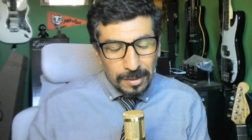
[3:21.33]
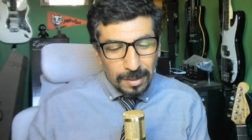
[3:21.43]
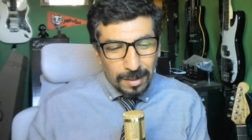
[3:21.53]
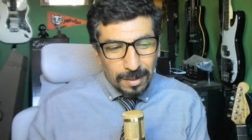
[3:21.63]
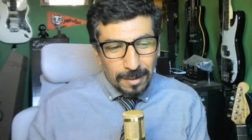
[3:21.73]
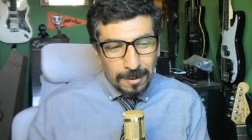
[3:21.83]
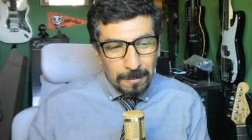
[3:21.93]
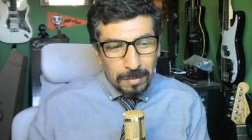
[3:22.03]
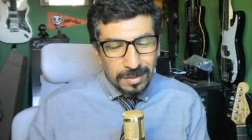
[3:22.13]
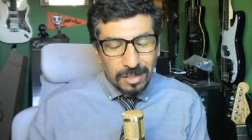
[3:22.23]

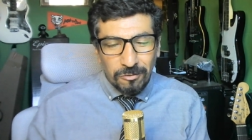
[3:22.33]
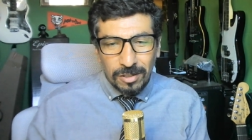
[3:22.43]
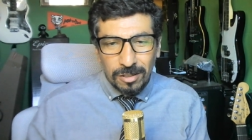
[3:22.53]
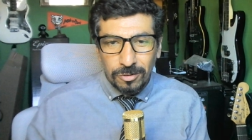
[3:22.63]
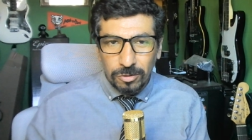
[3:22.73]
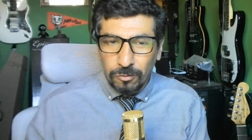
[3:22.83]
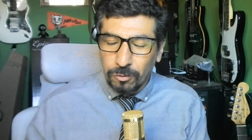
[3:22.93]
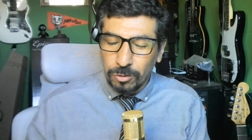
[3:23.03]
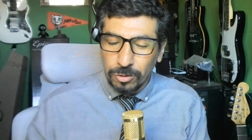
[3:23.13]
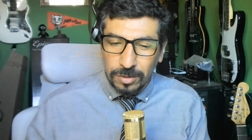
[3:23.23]
But they feel not
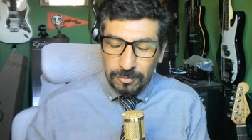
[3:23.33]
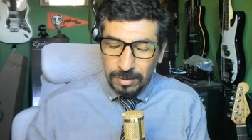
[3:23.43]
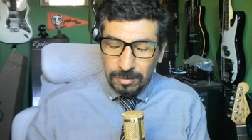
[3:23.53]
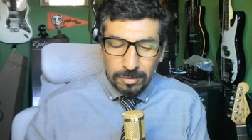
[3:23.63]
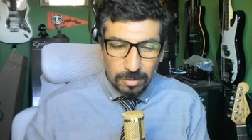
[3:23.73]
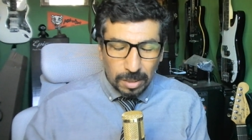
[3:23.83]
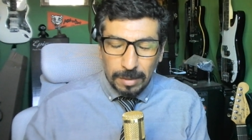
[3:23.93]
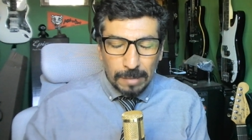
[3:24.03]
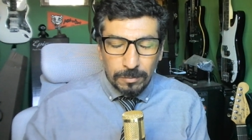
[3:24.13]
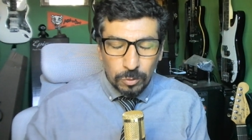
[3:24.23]
forced, they feel like, okay,
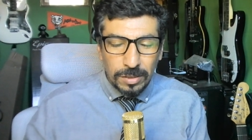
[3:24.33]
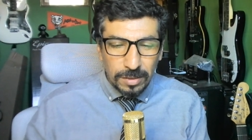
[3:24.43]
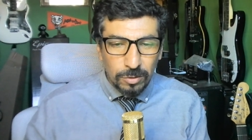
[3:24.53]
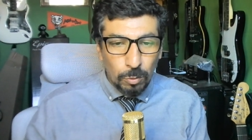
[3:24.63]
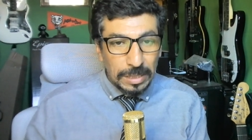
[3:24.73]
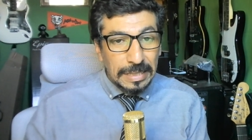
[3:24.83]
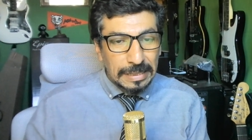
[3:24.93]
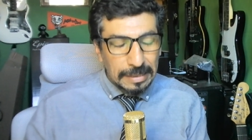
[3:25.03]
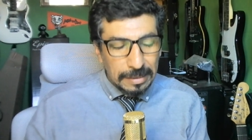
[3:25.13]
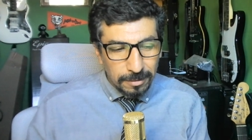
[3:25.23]
I'm doing this
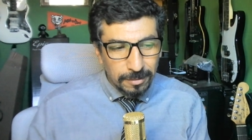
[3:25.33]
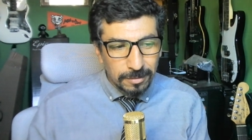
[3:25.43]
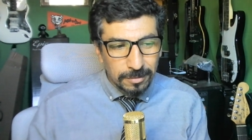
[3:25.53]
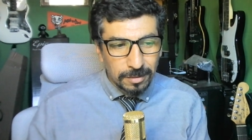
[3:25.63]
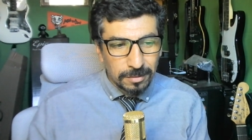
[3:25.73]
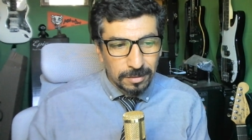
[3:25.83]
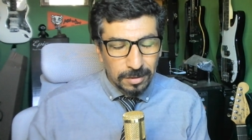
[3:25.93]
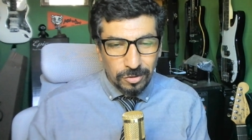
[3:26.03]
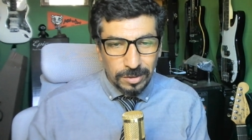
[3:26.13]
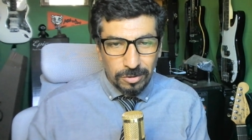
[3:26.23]
willingly, the
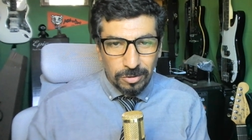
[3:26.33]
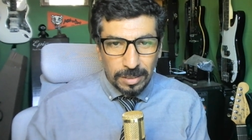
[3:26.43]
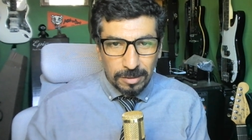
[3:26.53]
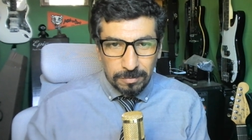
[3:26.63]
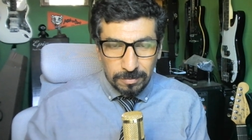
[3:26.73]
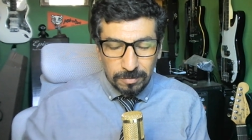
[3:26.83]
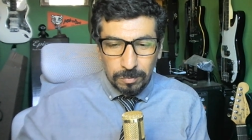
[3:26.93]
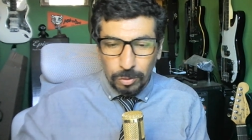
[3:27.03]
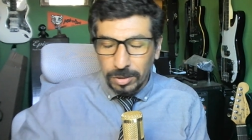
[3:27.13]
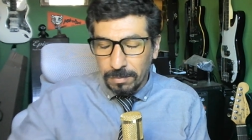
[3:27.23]
teacher is not like
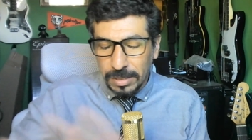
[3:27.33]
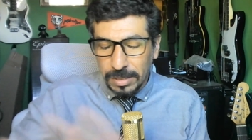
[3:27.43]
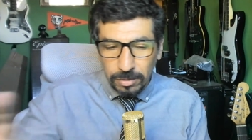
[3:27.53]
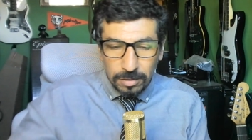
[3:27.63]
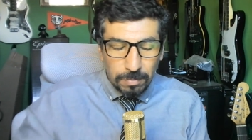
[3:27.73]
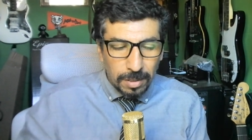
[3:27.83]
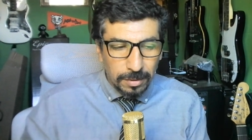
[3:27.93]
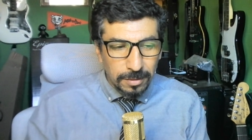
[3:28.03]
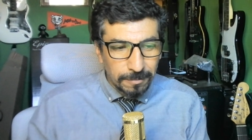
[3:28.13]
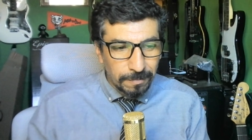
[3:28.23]
putting me on the spot.
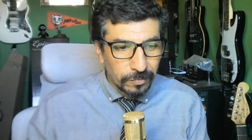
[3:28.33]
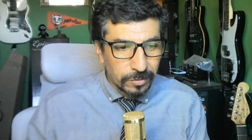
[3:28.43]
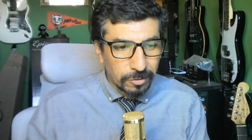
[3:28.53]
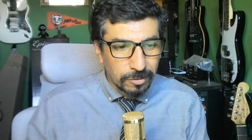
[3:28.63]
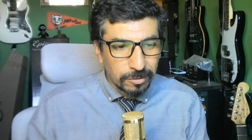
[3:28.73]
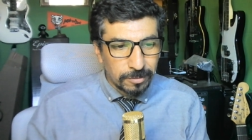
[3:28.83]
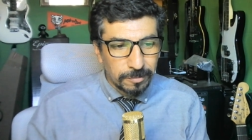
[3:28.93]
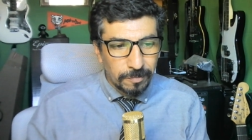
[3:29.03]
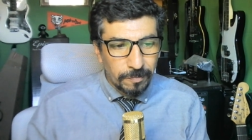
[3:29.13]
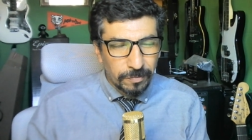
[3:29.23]
So
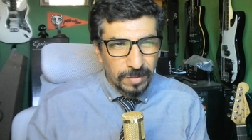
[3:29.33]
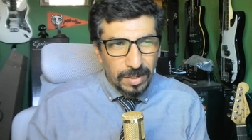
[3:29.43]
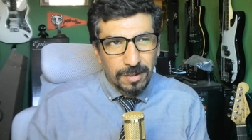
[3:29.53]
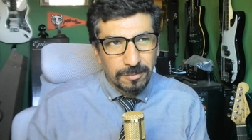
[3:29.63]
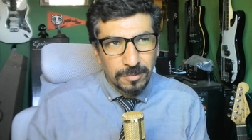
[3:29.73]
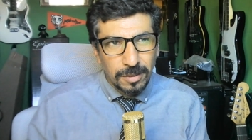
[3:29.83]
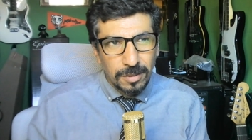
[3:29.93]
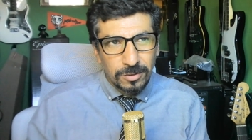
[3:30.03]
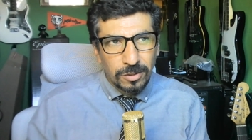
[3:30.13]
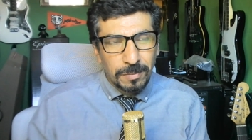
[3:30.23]
yeah,
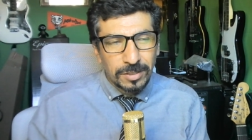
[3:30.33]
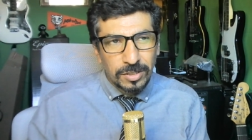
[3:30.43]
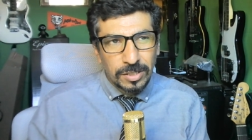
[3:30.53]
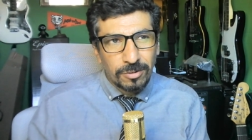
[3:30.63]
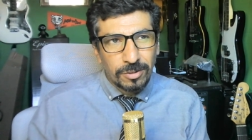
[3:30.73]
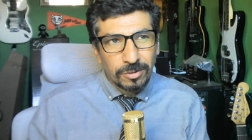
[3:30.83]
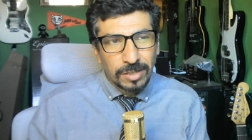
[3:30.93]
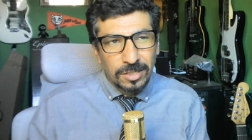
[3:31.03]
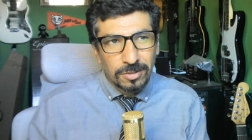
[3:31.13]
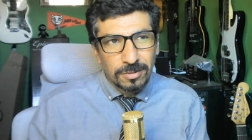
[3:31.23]
it's not a particular
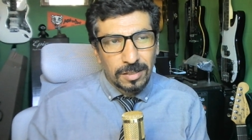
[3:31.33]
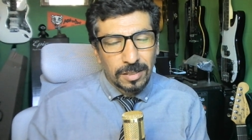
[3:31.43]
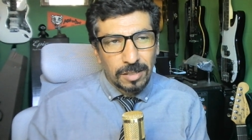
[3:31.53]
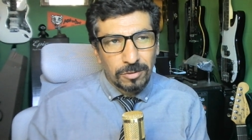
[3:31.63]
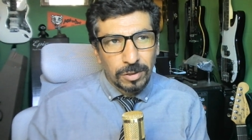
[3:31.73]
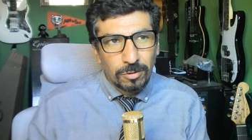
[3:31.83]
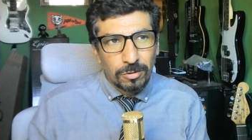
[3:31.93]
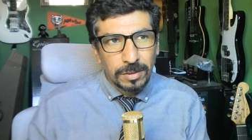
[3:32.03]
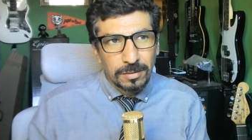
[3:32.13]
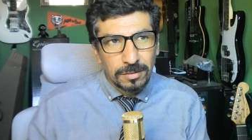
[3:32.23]
occasion that I can recall,
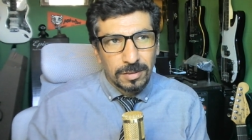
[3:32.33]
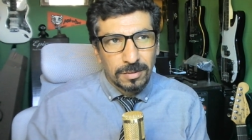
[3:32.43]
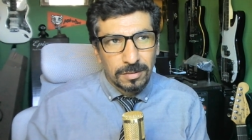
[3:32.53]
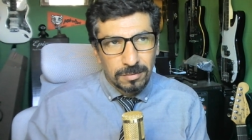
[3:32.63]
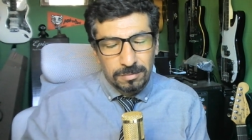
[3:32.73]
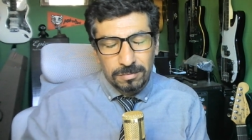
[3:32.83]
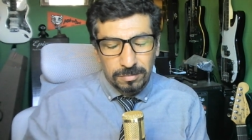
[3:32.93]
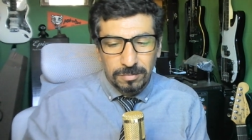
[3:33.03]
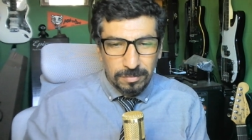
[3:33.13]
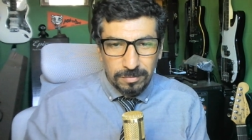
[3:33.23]
but it's
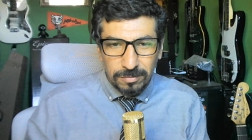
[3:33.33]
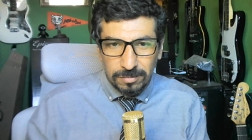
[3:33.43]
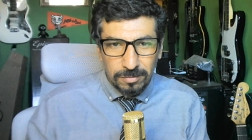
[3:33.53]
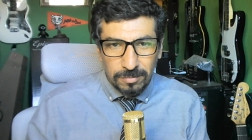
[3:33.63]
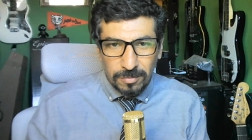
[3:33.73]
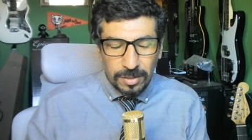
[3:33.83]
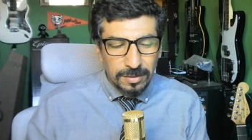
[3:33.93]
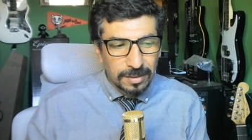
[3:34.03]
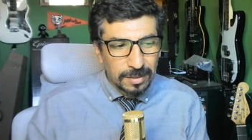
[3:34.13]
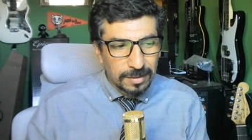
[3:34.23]
things
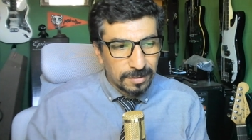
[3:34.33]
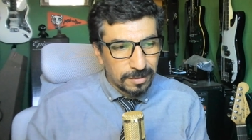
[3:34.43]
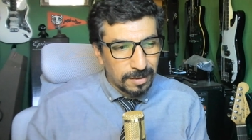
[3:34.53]
like that.